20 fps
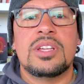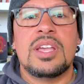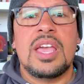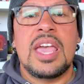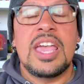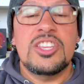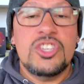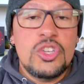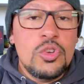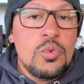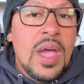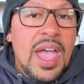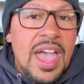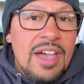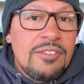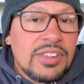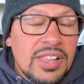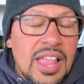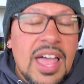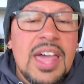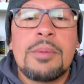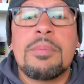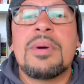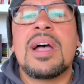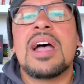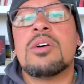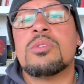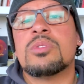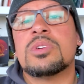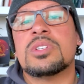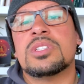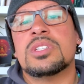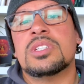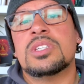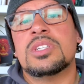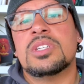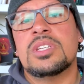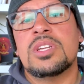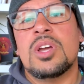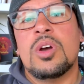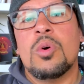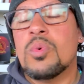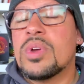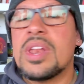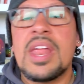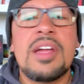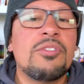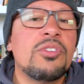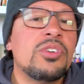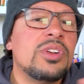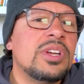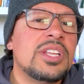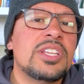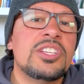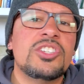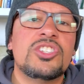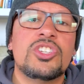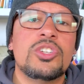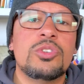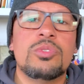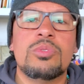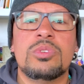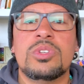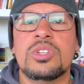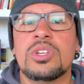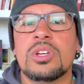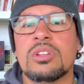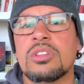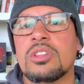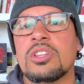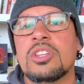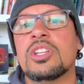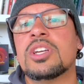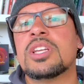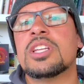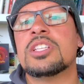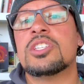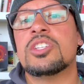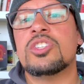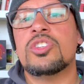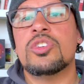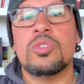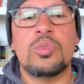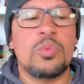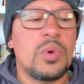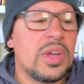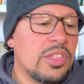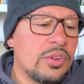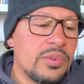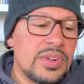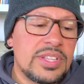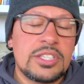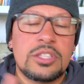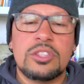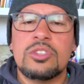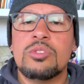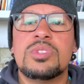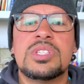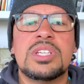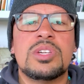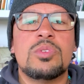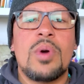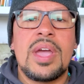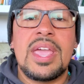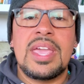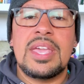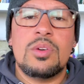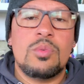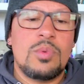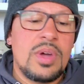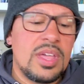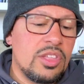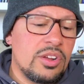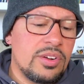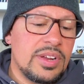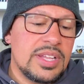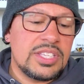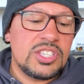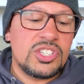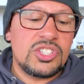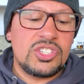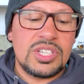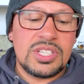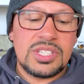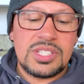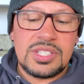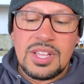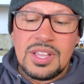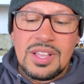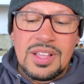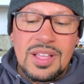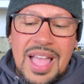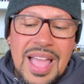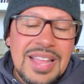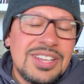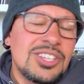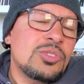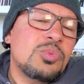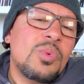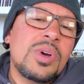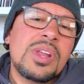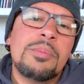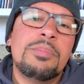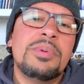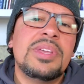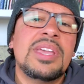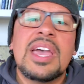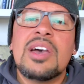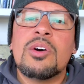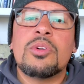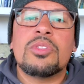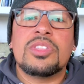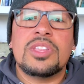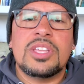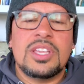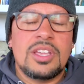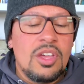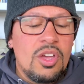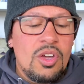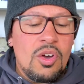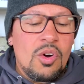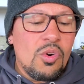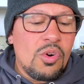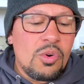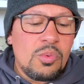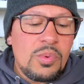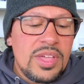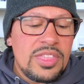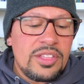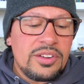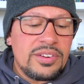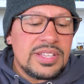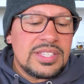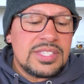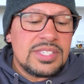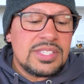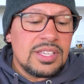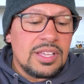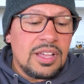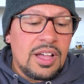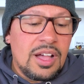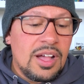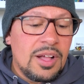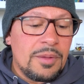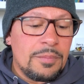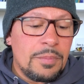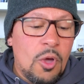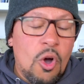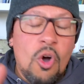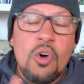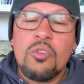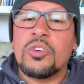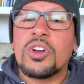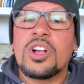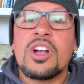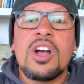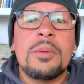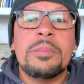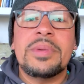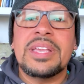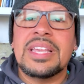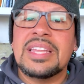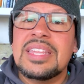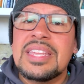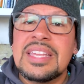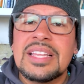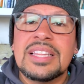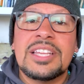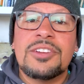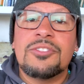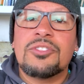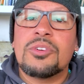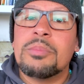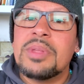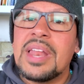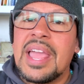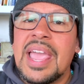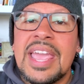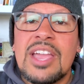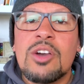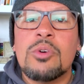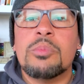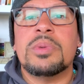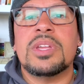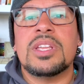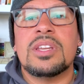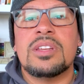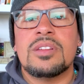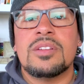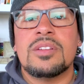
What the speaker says: And you have a lot of power. Whatever it is you're looking to do, whether it's losing weight, whether it's just, I just want to be healthy, or whether it's overcoming and healing from an ailment.